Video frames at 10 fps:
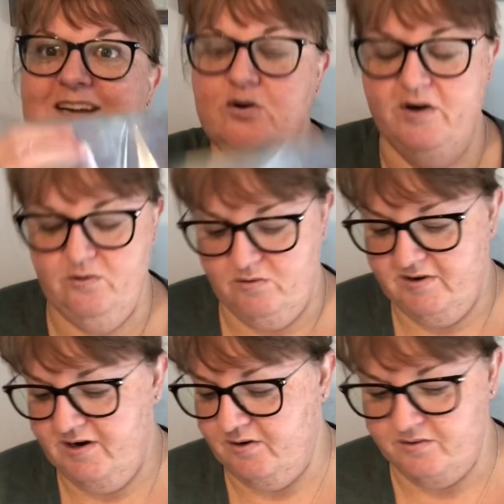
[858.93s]
Crinkle
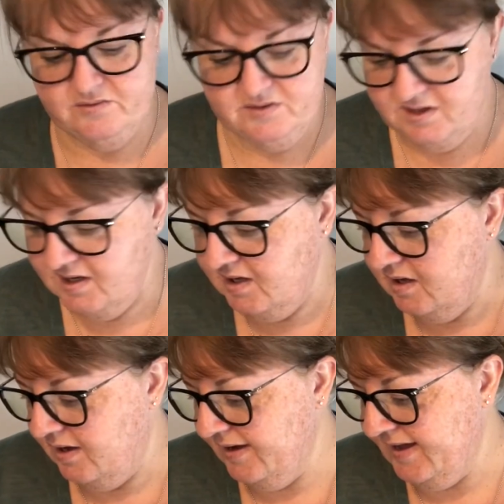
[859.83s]
Crinkle.
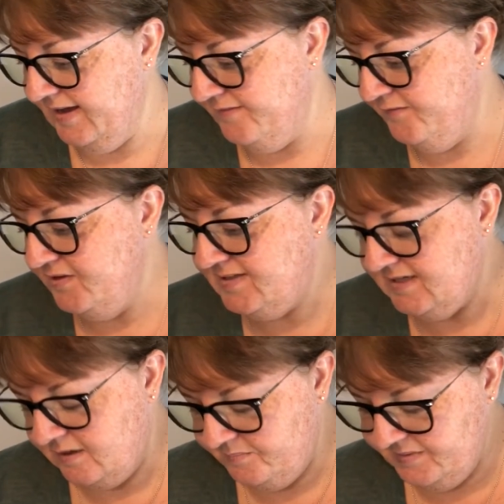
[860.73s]
Okay, first
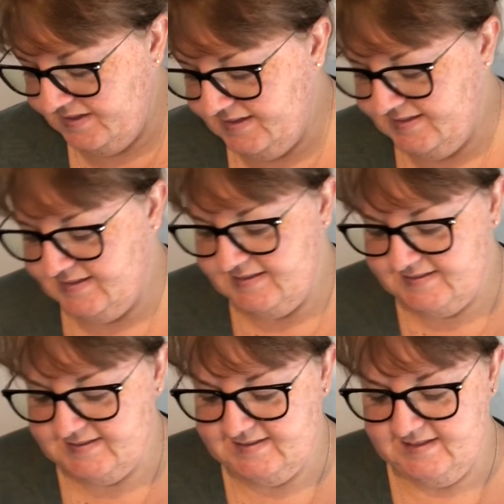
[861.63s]
up
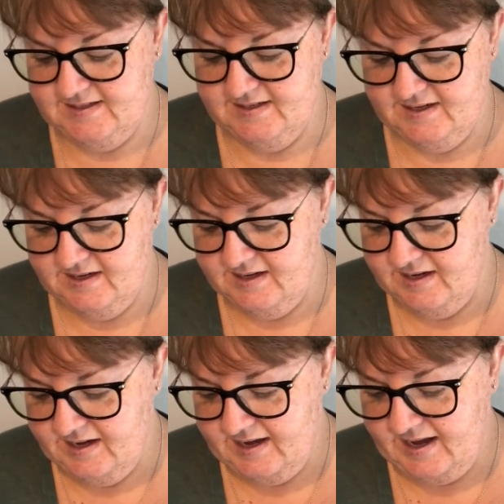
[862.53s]
is
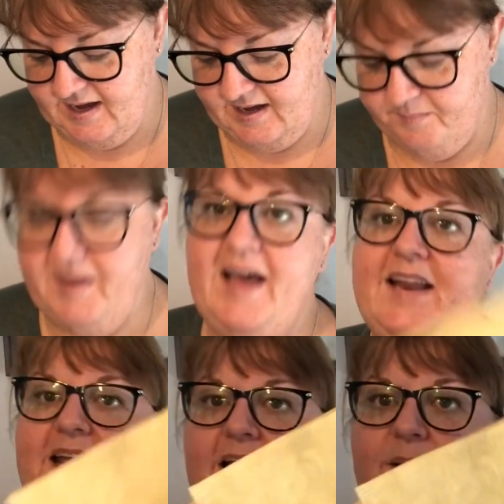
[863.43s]

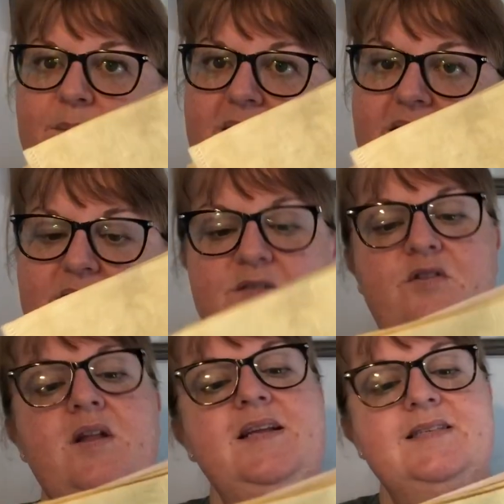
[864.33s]
Honey Amber,
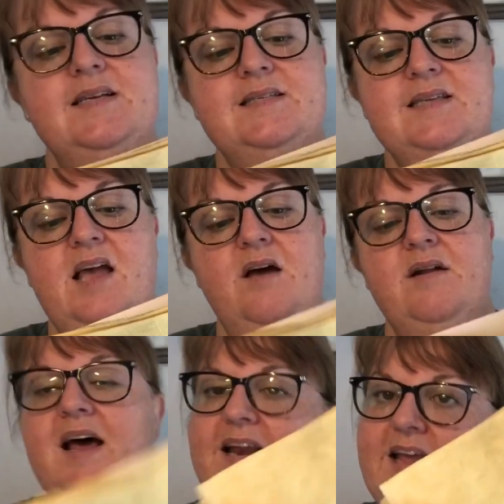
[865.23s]
36
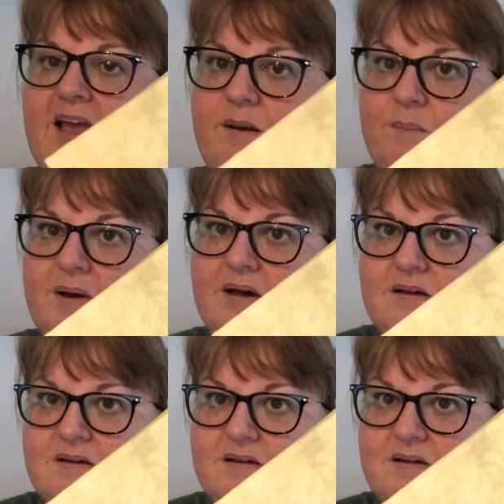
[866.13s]
count Honey Amber,